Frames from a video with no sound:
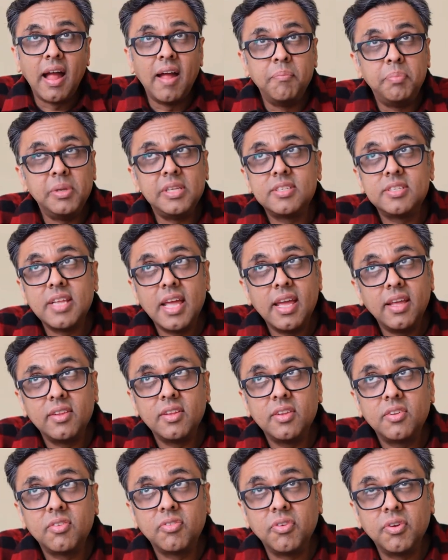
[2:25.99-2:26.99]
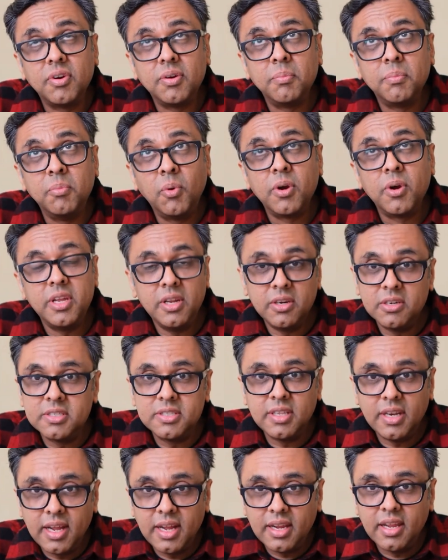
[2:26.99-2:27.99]
I've been saying this for more
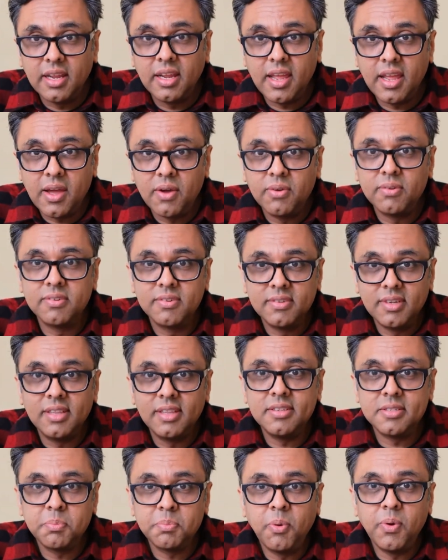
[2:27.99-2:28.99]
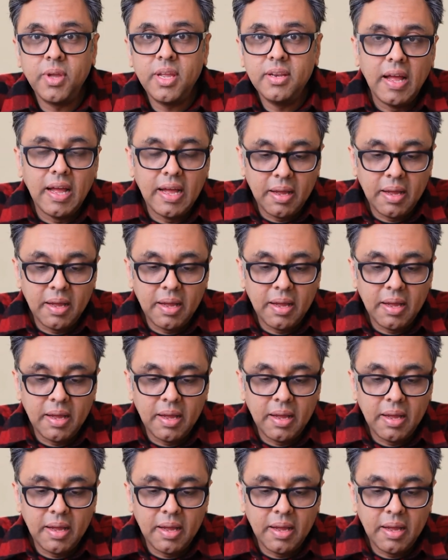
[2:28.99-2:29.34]
years than I can count at this point.